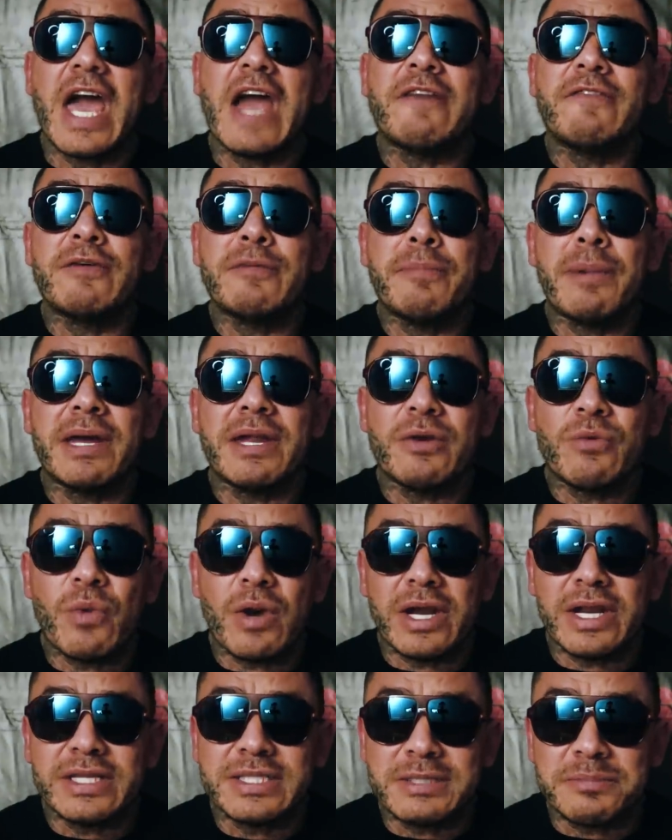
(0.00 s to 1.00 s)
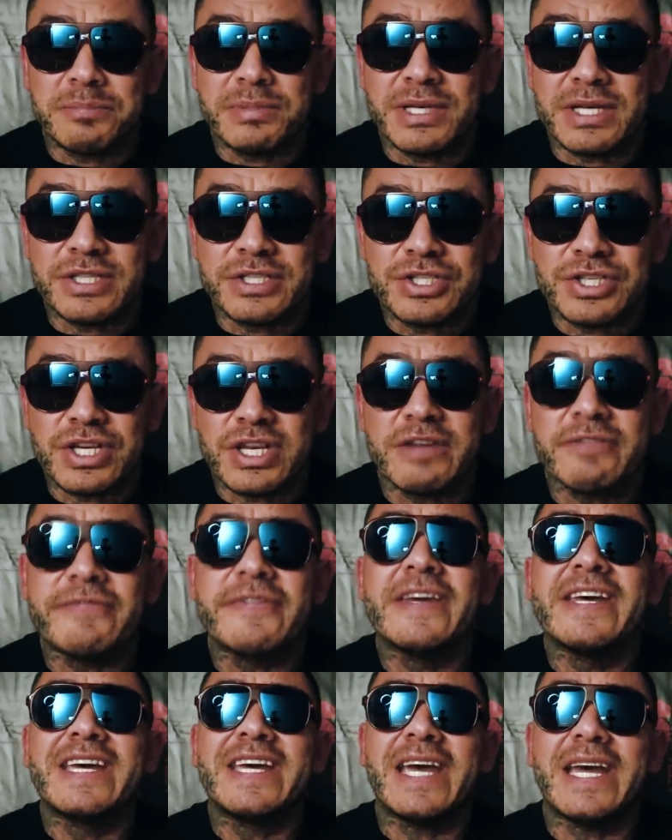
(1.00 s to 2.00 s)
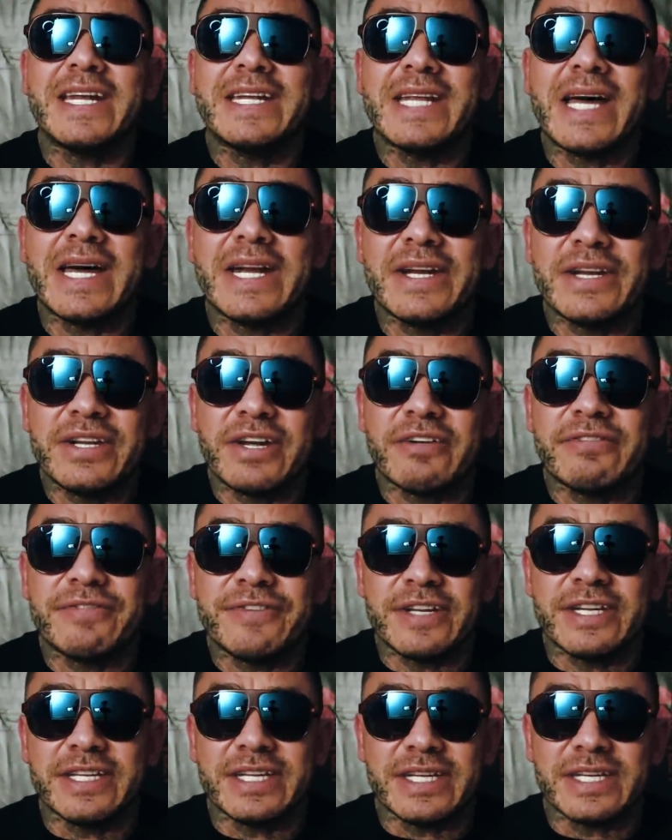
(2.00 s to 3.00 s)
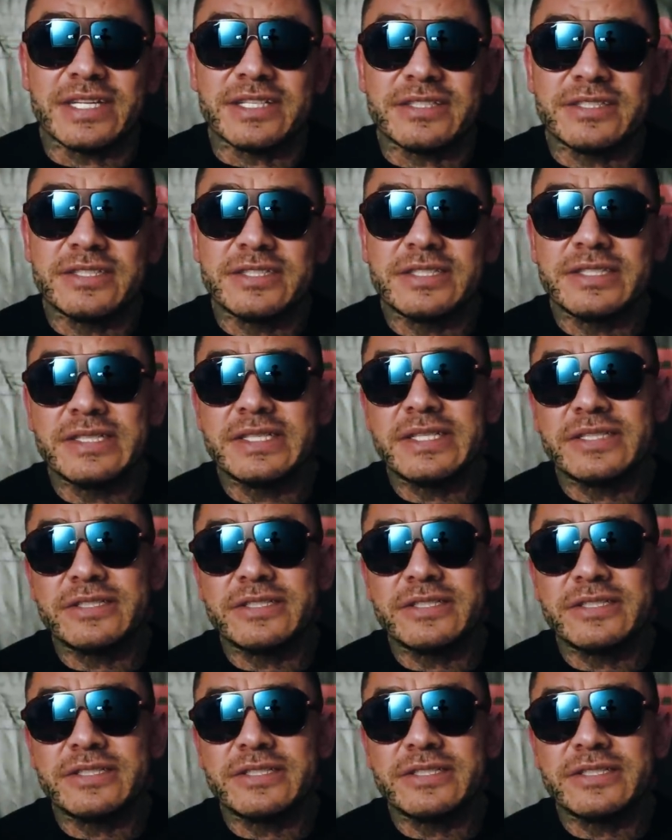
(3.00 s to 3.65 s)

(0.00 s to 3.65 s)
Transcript: Everybody wanted to be a chief and not enough Indians.